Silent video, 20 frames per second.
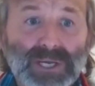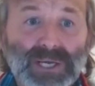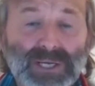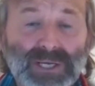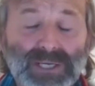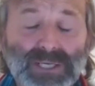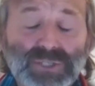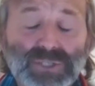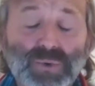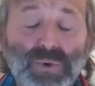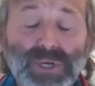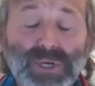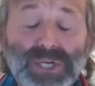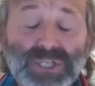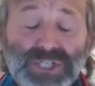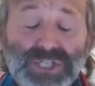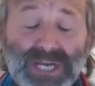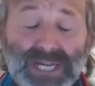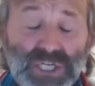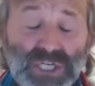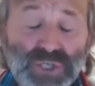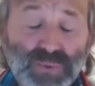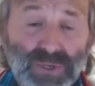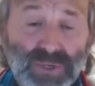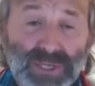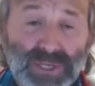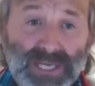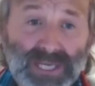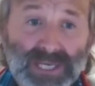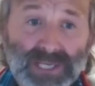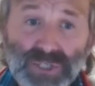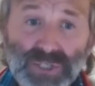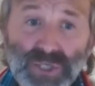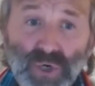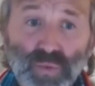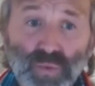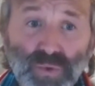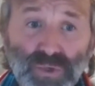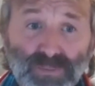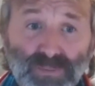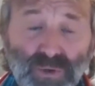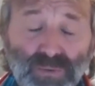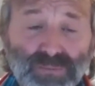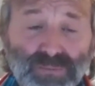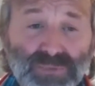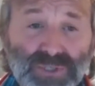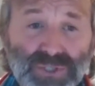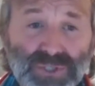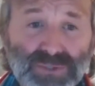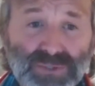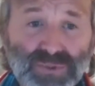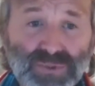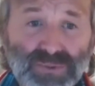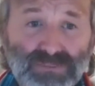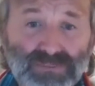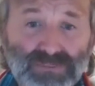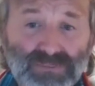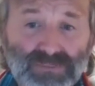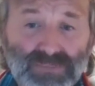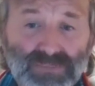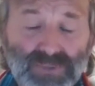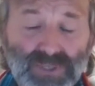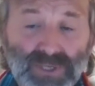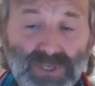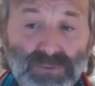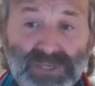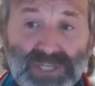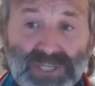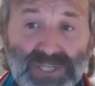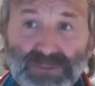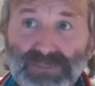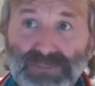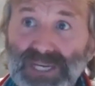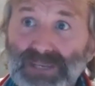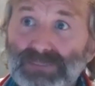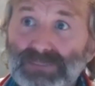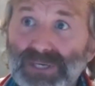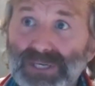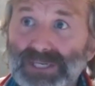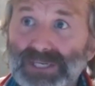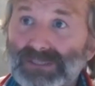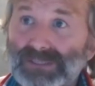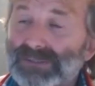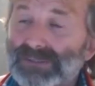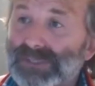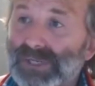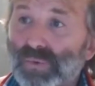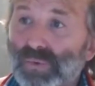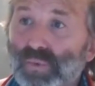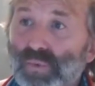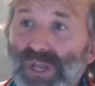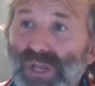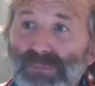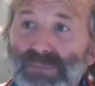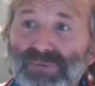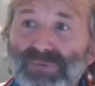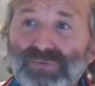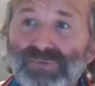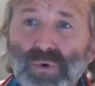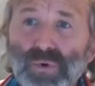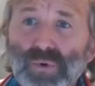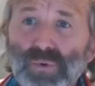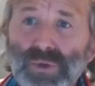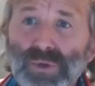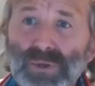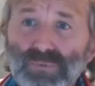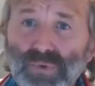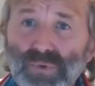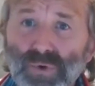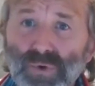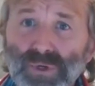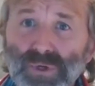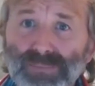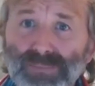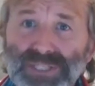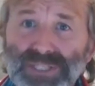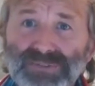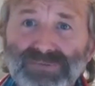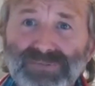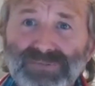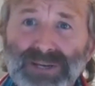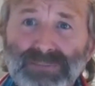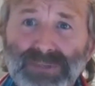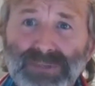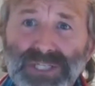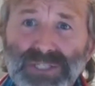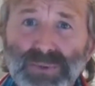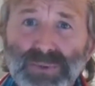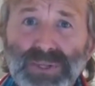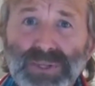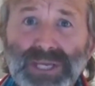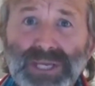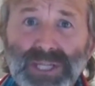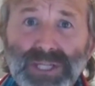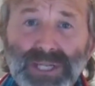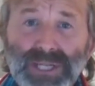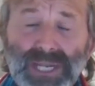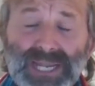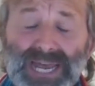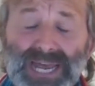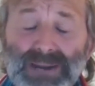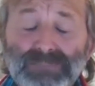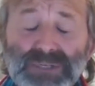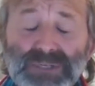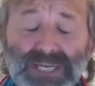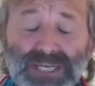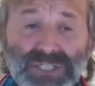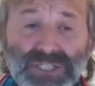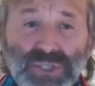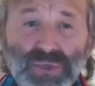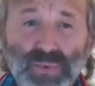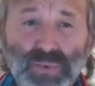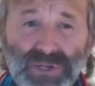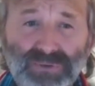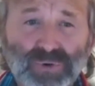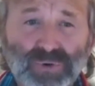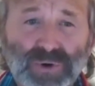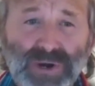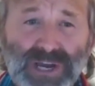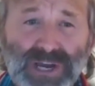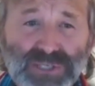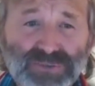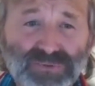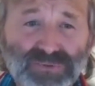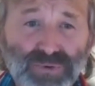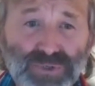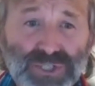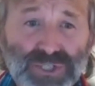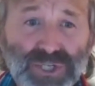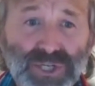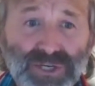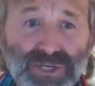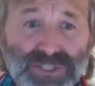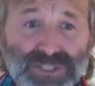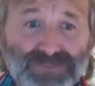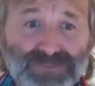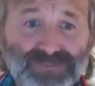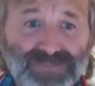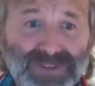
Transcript: It's quite a challenge. We only get told what the problem is of a piece of paper a week before Rangan meets the families. We only get the lab test 24 hours before it starts.